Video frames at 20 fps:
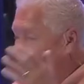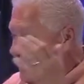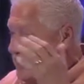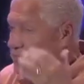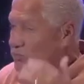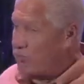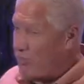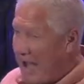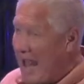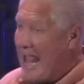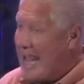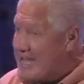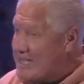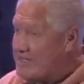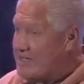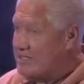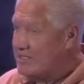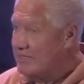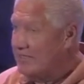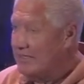what's
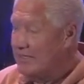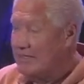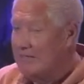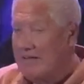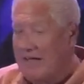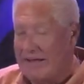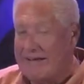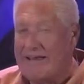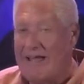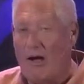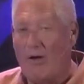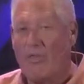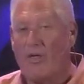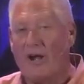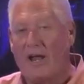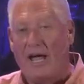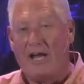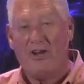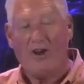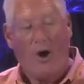right, and now
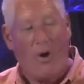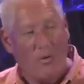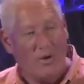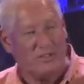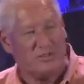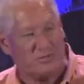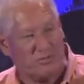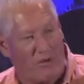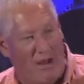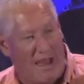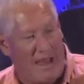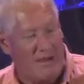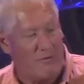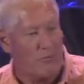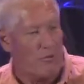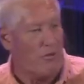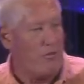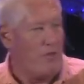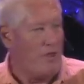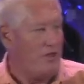that I know it's
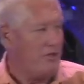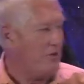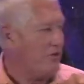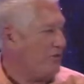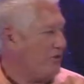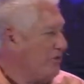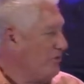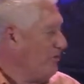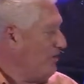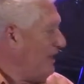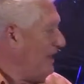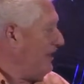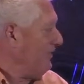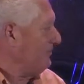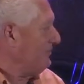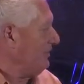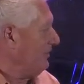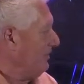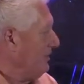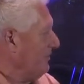right, well, then you
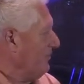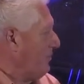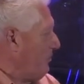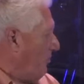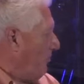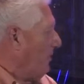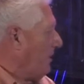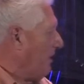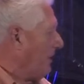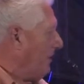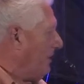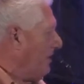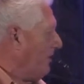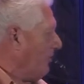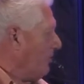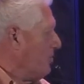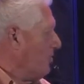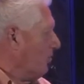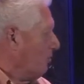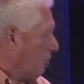have to live accordingly
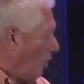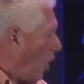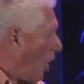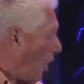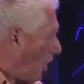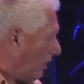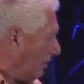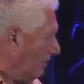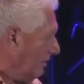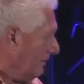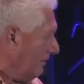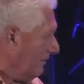or you're wrong.